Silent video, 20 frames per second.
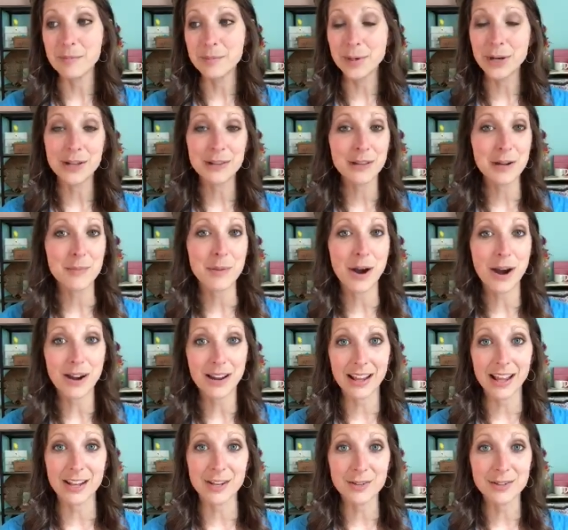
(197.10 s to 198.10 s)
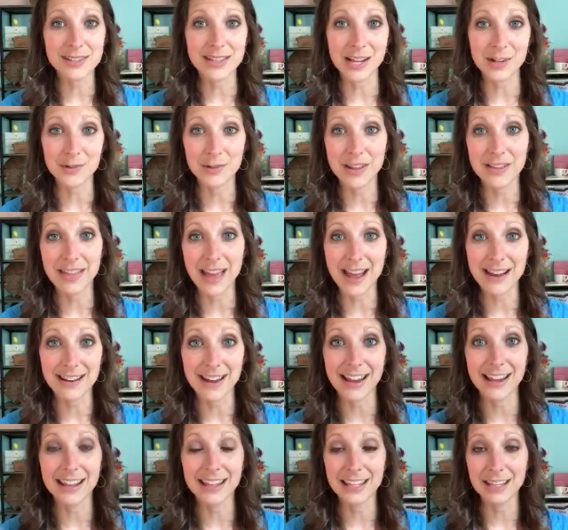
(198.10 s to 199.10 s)
booking their party, and you schedule it that
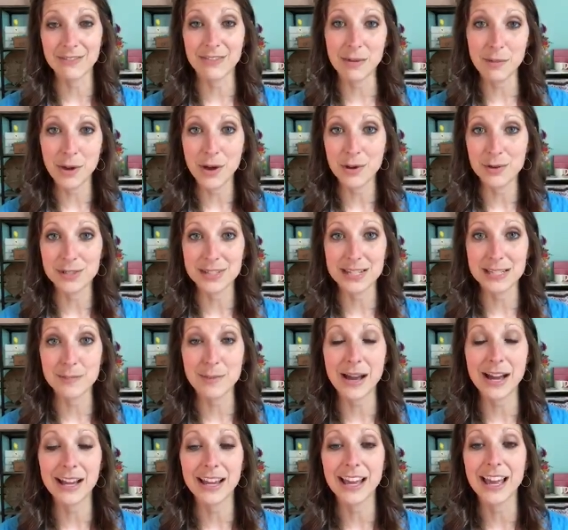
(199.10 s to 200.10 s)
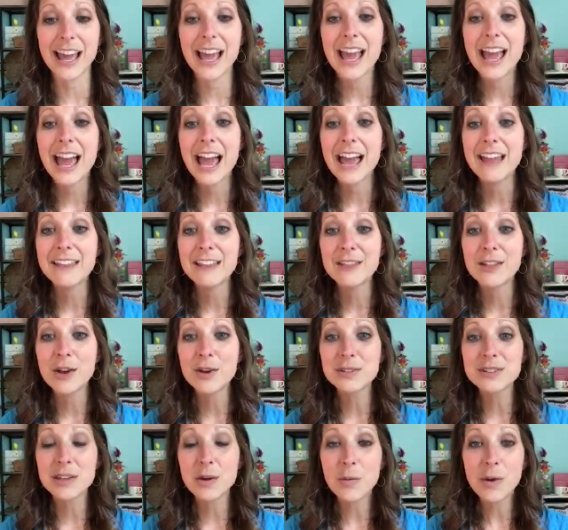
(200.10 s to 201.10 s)
night and give them a hostess packet. And then
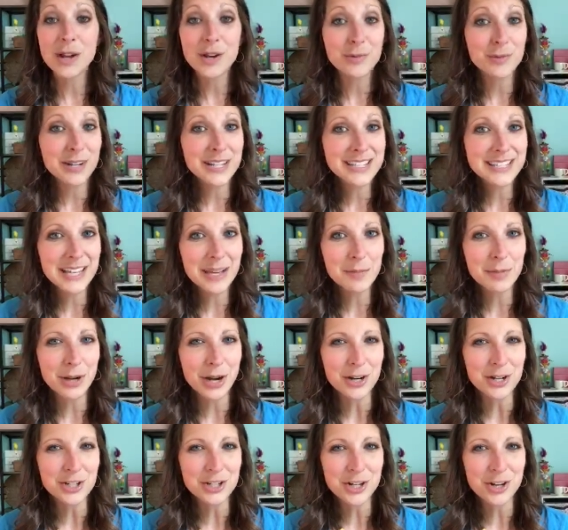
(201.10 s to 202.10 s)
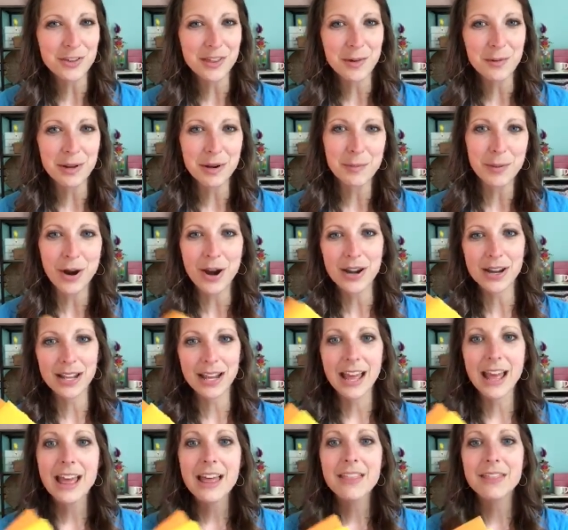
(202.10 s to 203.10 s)
those that want to risk it but aren't sure they want a
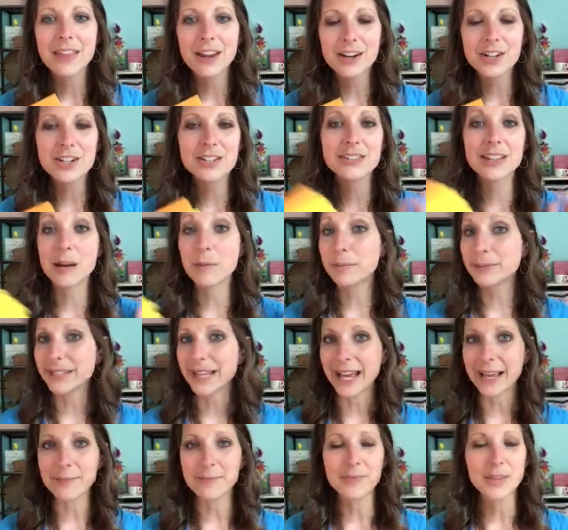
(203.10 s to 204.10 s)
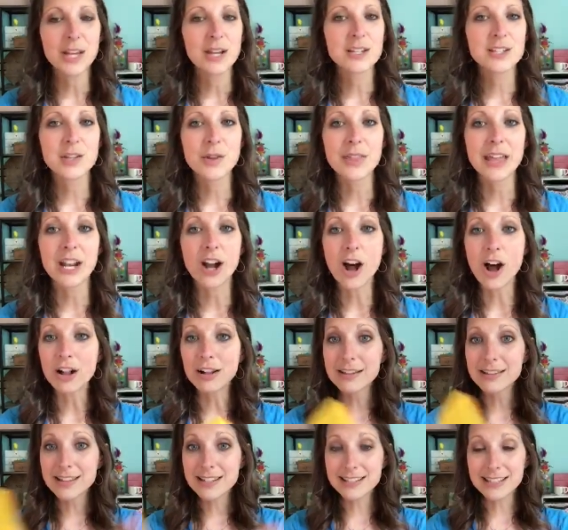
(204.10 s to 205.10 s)
party, they're just going to play. So then
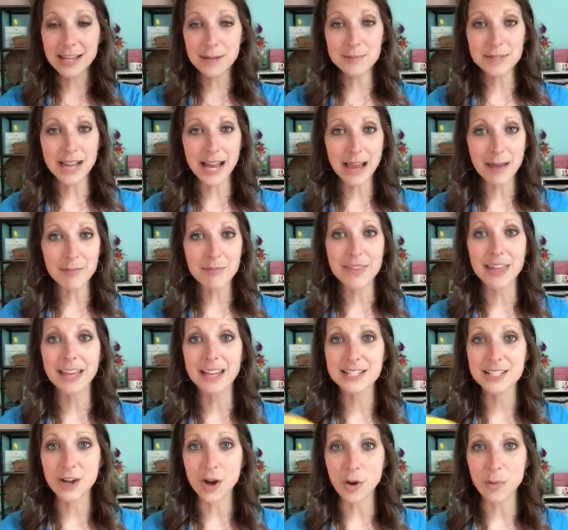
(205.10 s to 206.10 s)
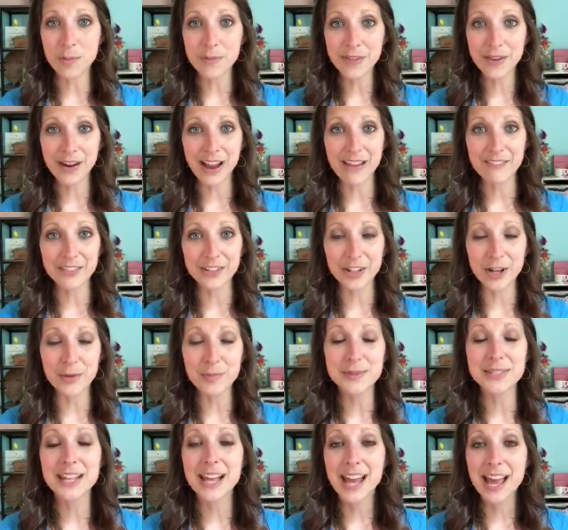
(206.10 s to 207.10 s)
all at the same time, they get to open their
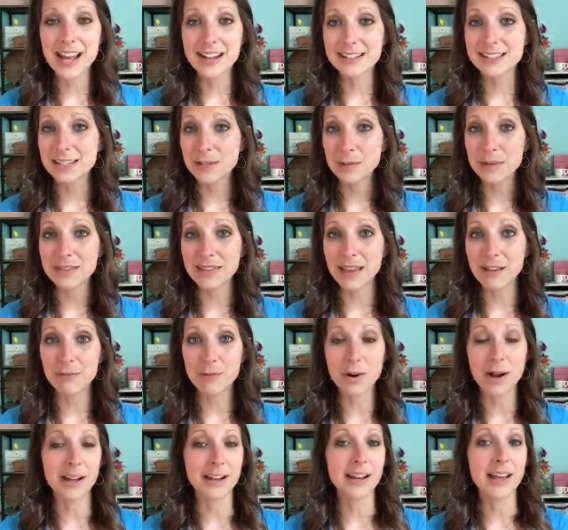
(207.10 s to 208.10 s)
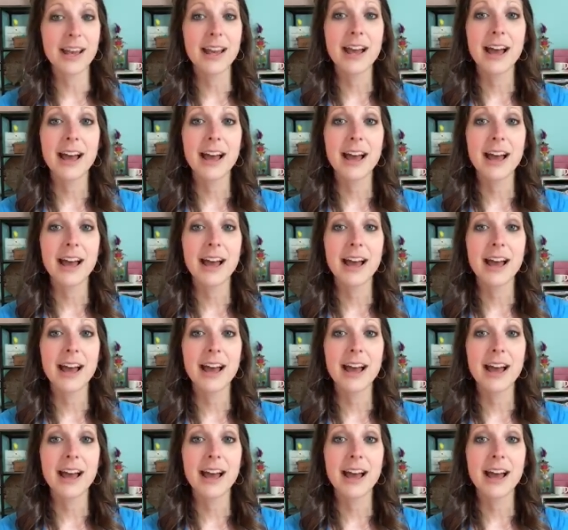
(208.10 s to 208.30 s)
envelopes and see what they've won.